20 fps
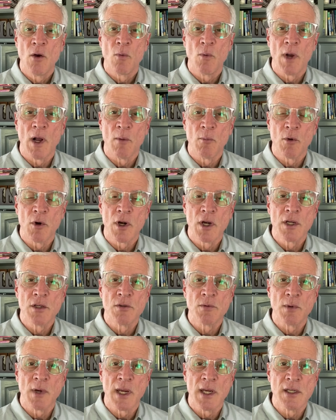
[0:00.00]
While
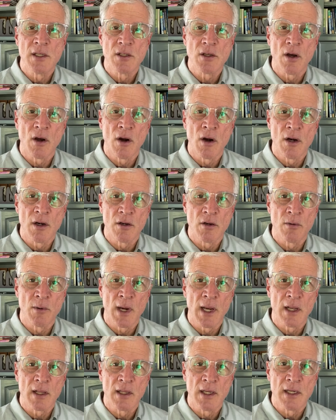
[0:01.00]
mortgage rates aren't
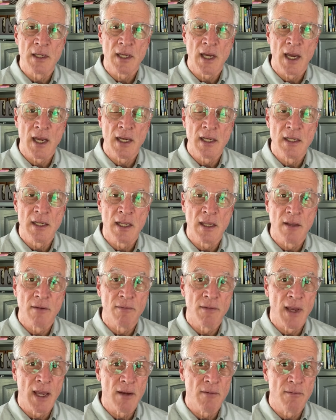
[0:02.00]
directly tied to the
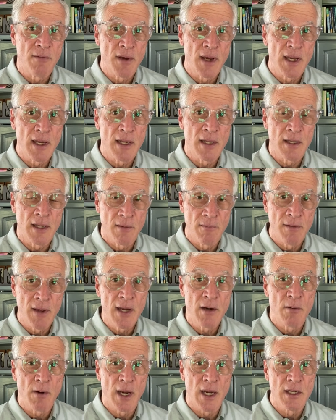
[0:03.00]

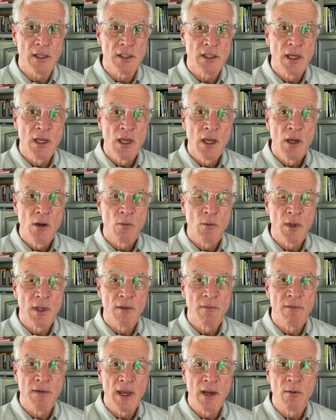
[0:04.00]
Fed rates, when
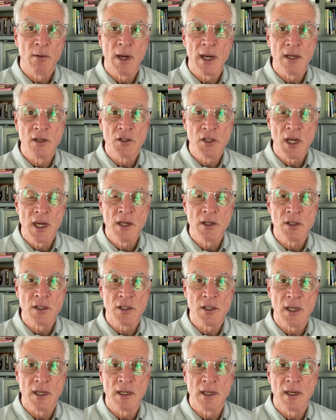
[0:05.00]
the Fed rate
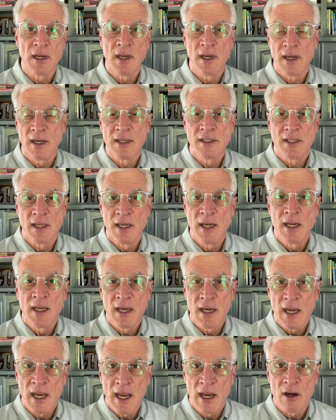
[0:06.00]
changes it, it's an
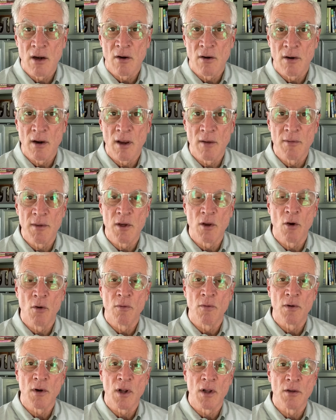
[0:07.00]
indicator of the
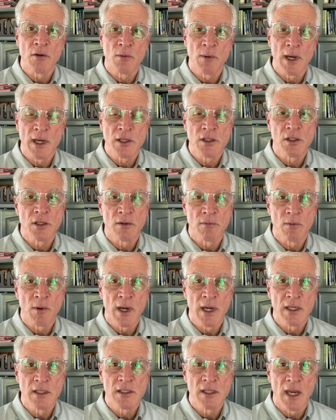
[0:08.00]
overall direction of
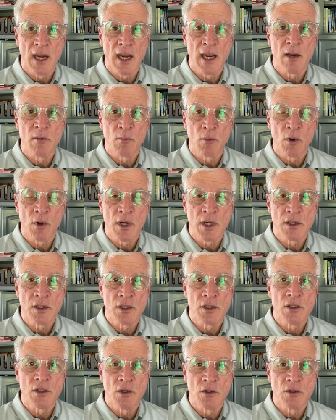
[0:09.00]
rates, and
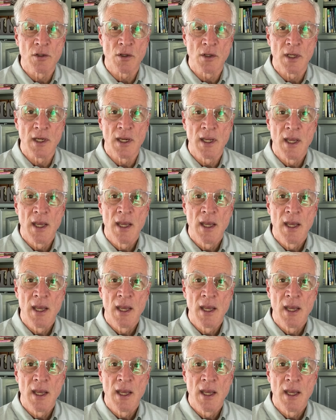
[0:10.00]
mortgages usually